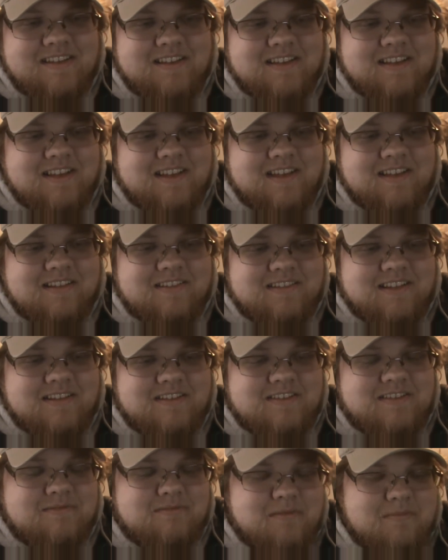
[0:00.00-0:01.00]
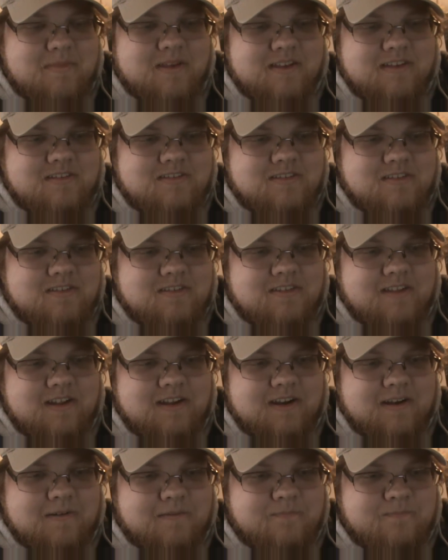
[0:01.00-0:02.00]
And that's just my main concern
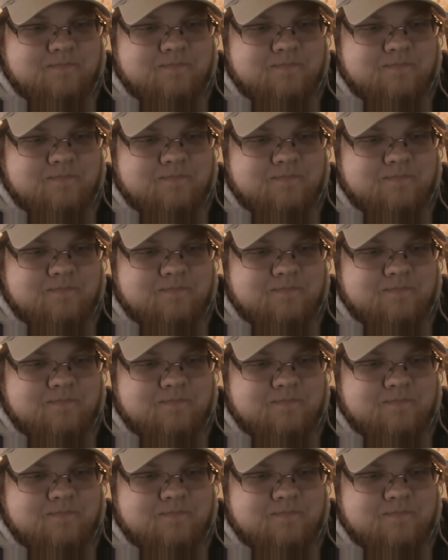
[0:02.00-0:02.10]
there.